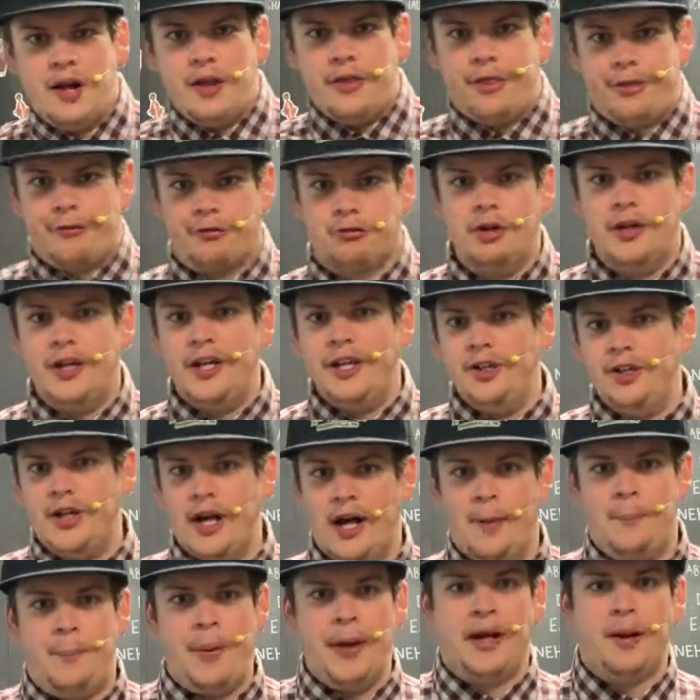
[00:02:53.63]
three. You
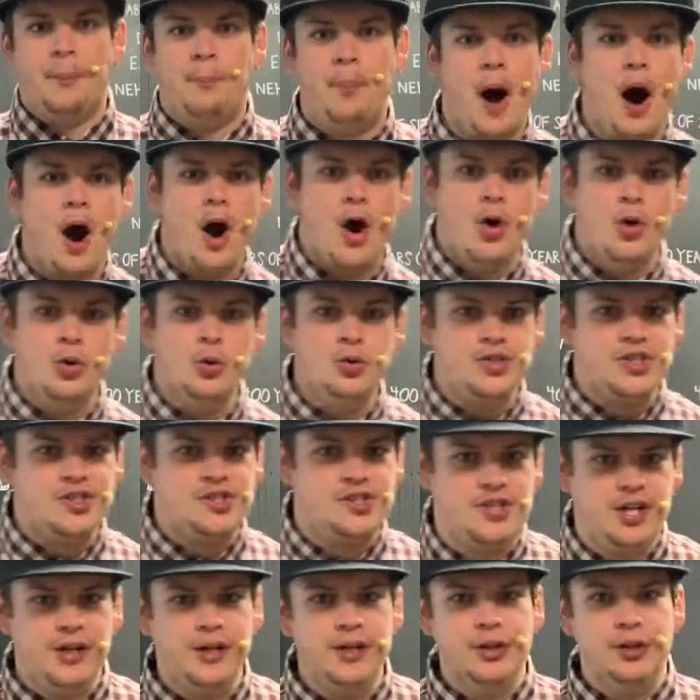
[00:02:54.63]
got to pick a pose.
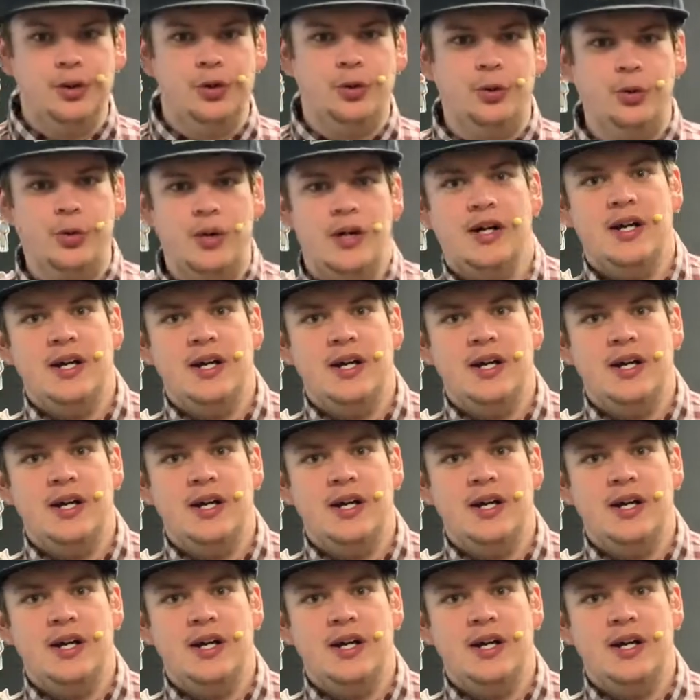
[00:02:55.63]
Two.